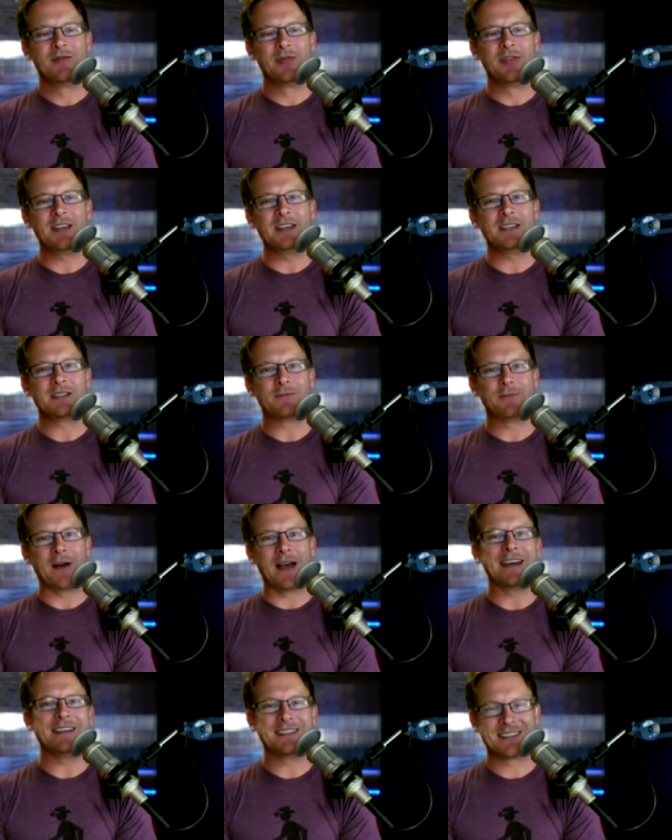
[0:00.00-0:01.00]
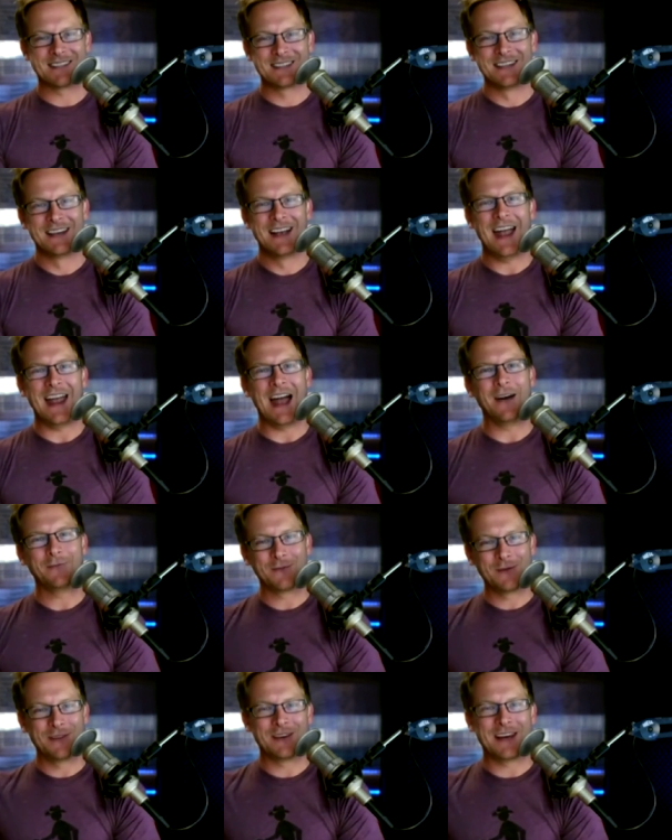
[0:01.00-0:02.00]
these fights
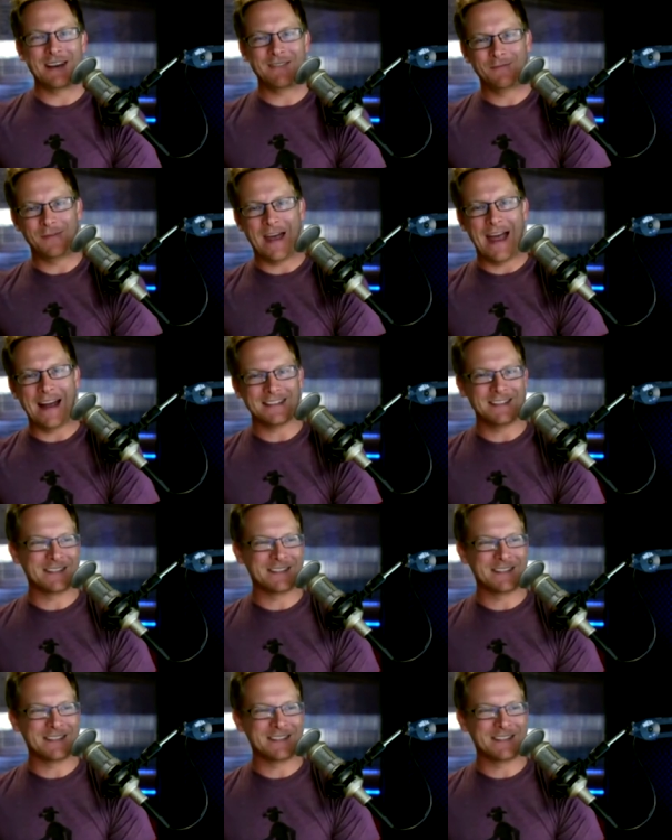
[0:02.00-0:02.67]
after the fact.